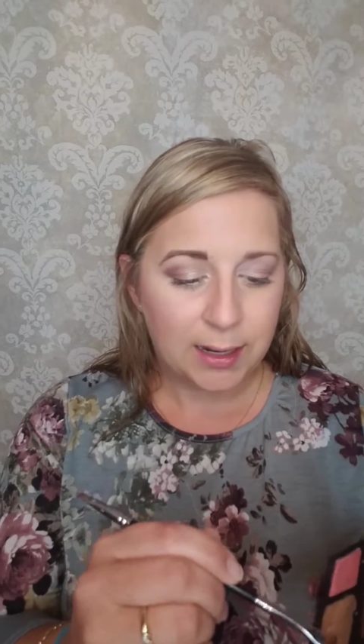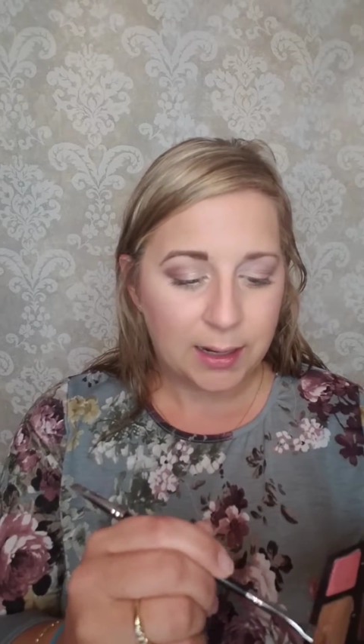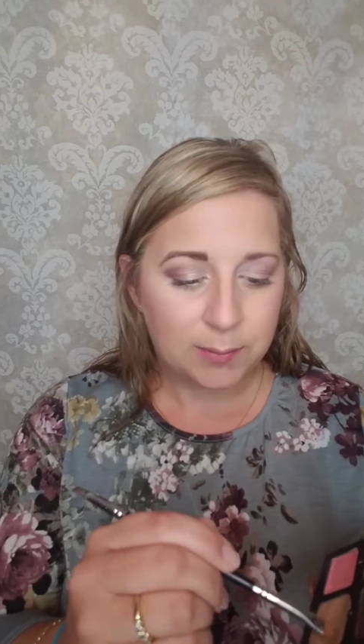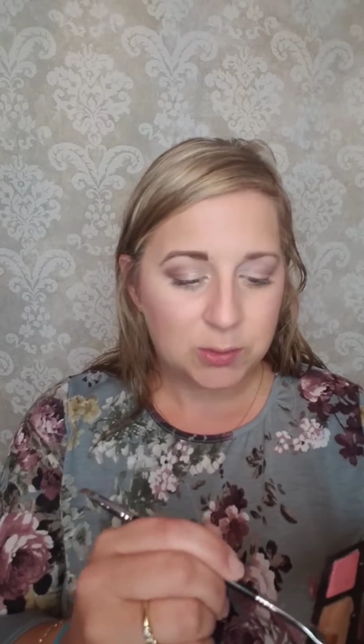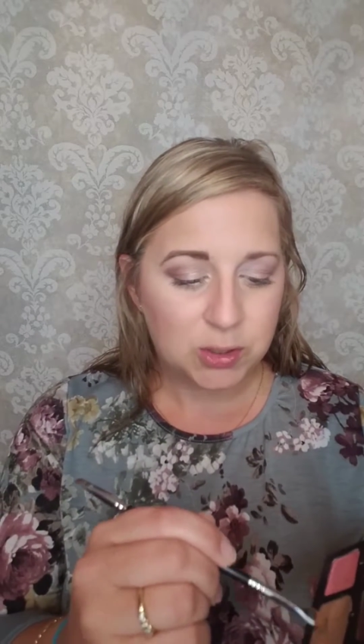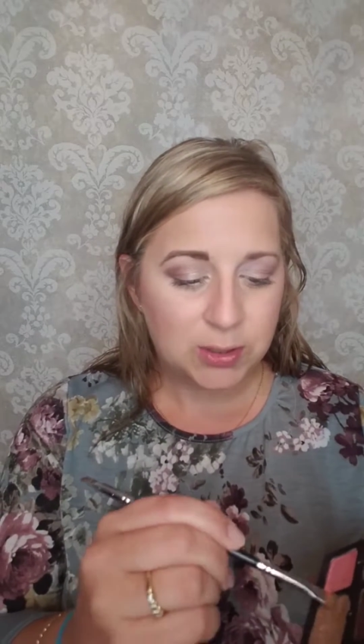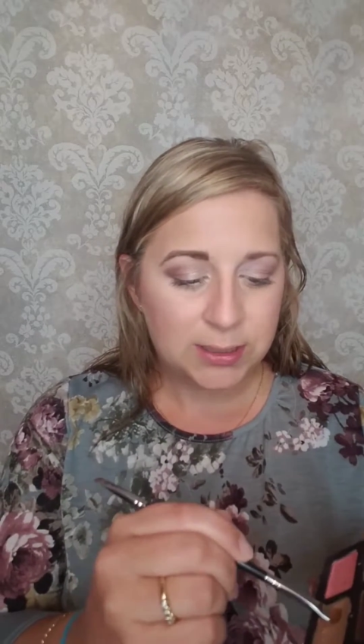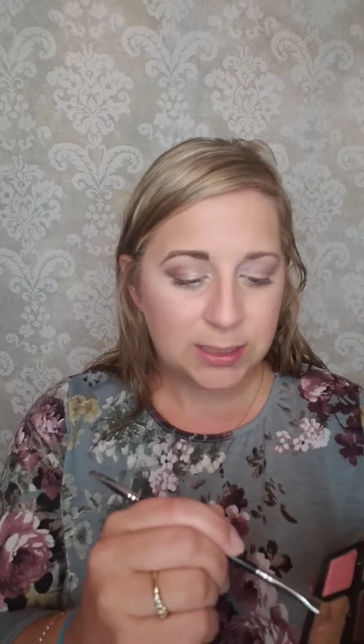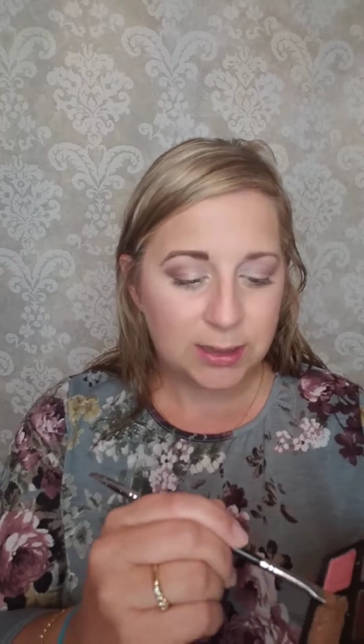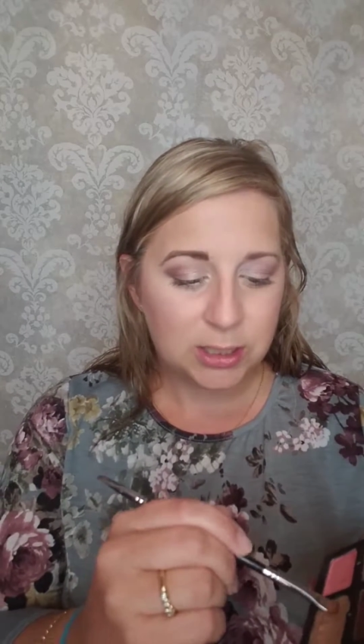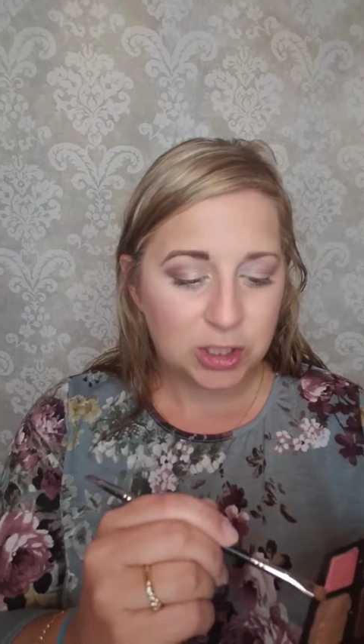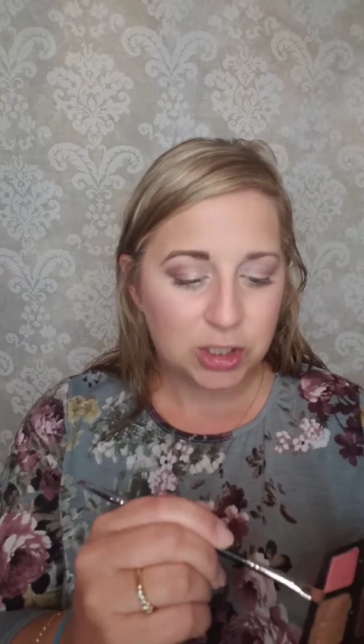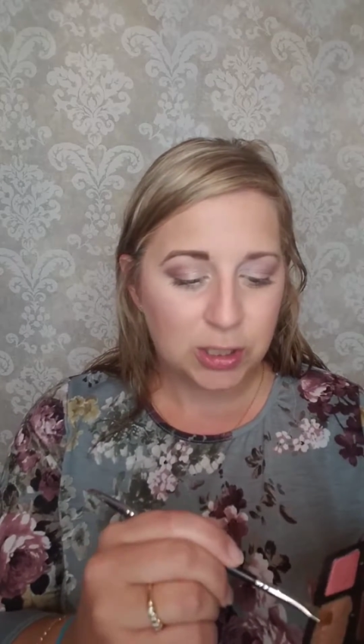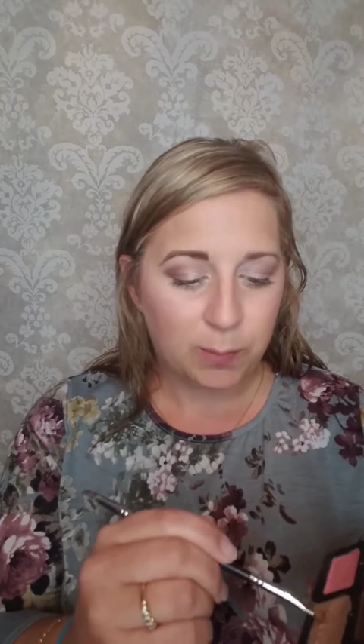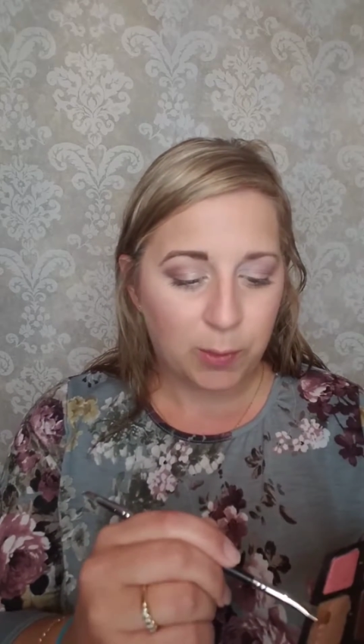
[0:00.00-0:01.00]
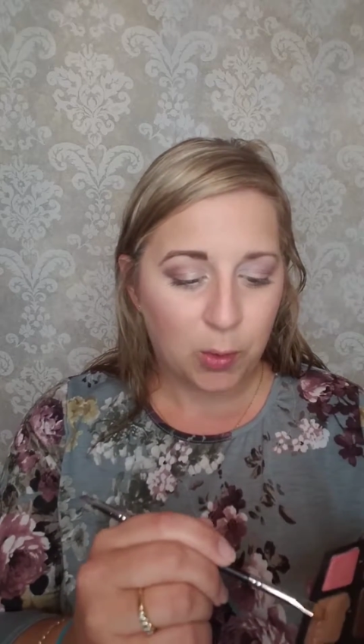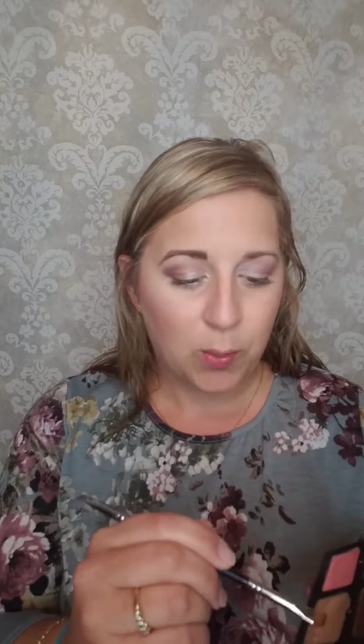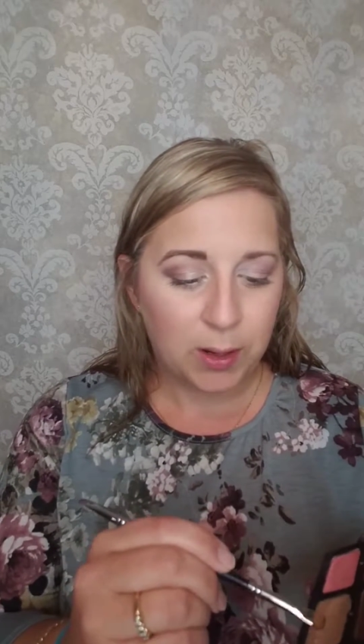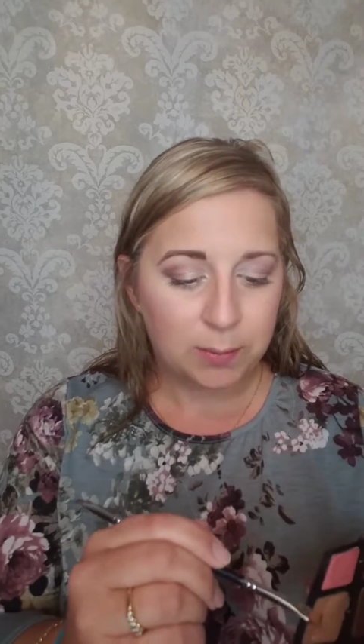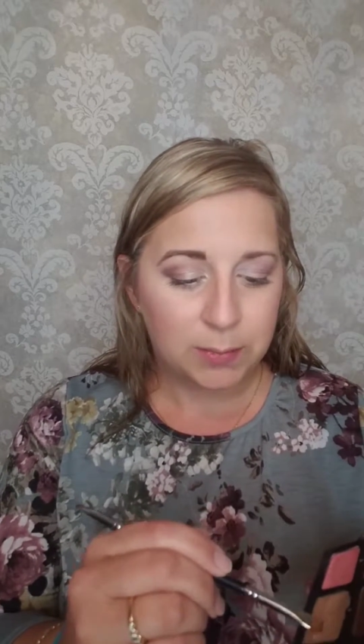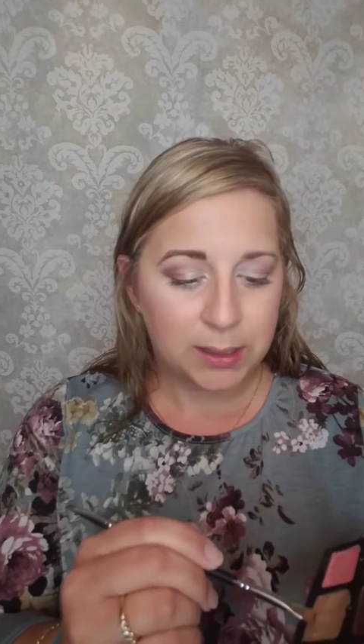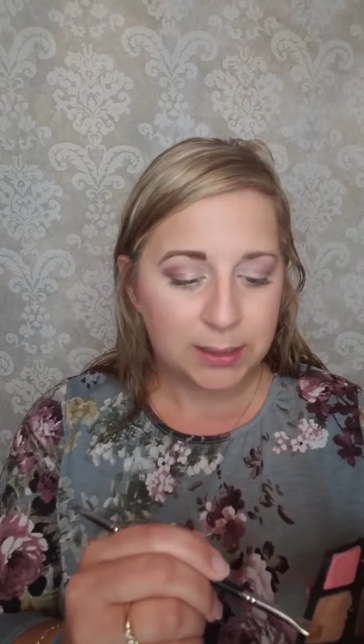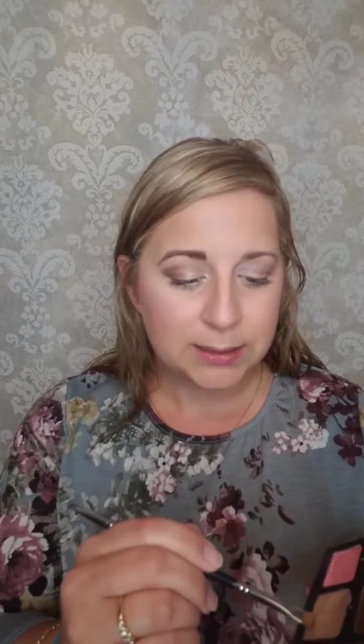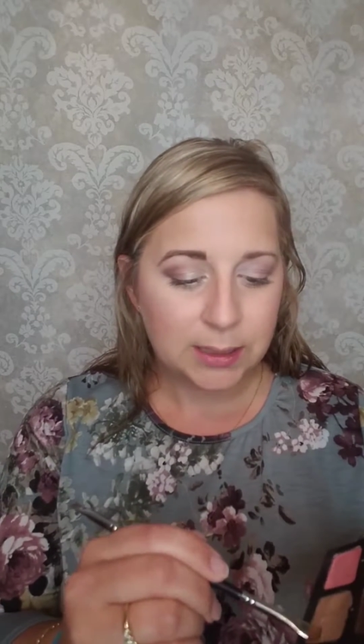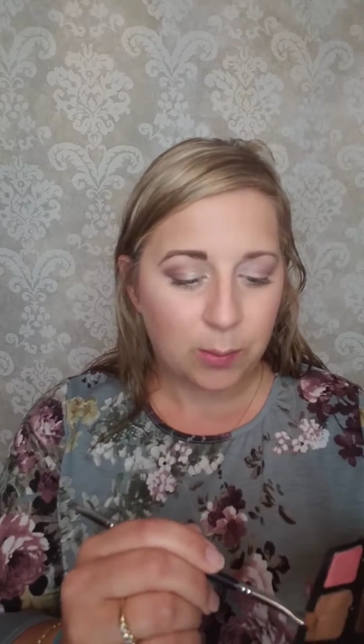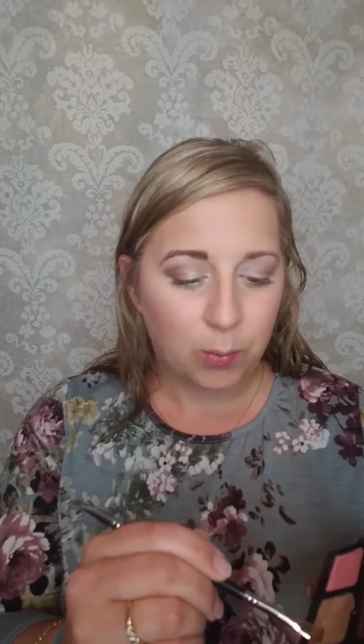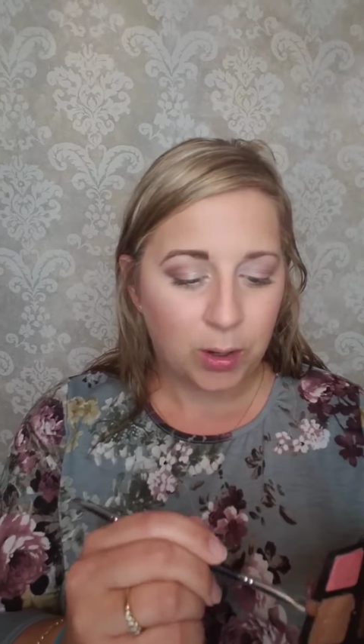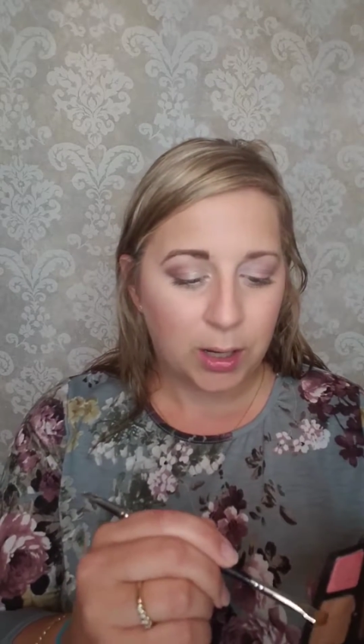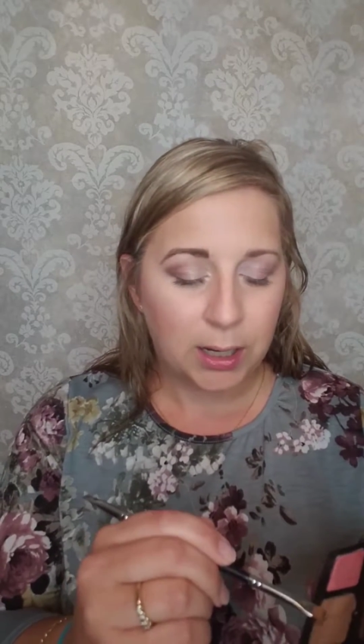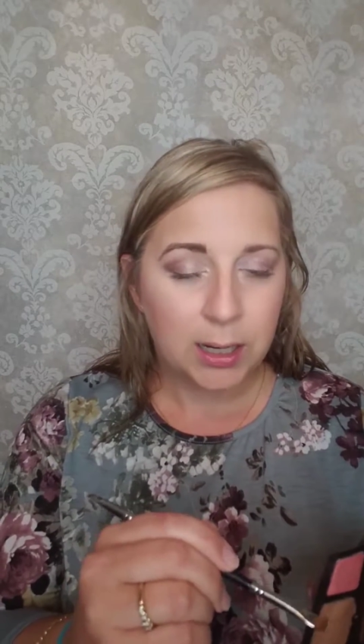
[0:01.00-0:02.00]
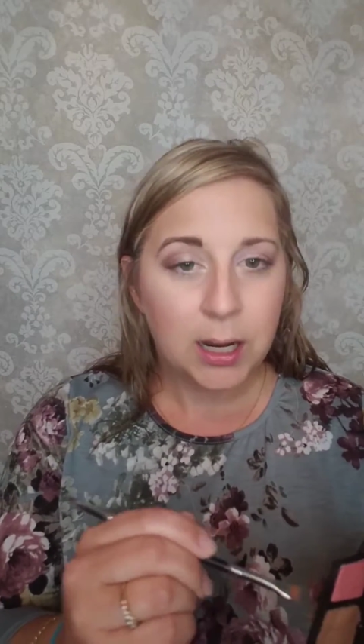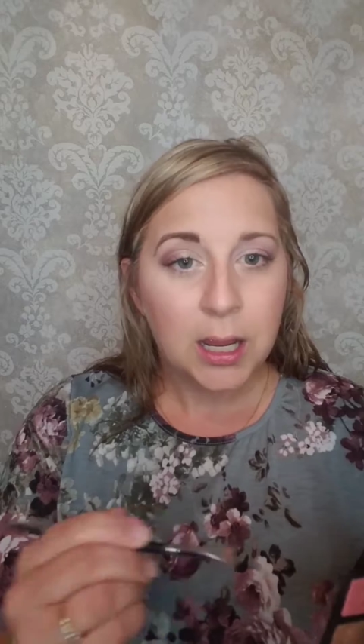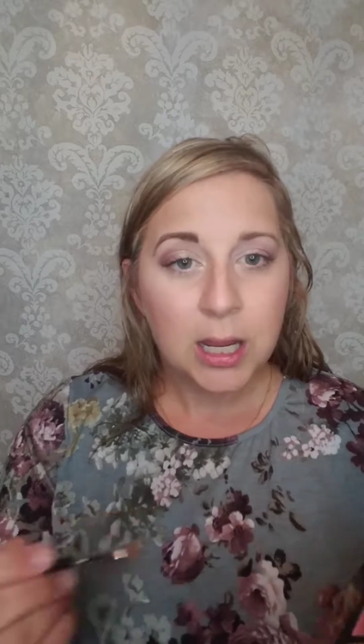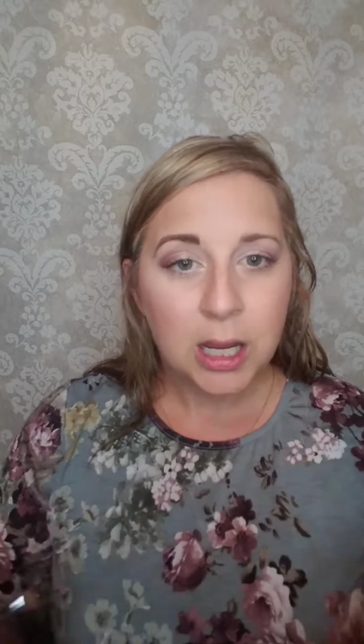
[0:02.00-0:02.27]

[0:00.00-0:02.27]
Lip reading: I'm choosing the shimmer one because I'm wearing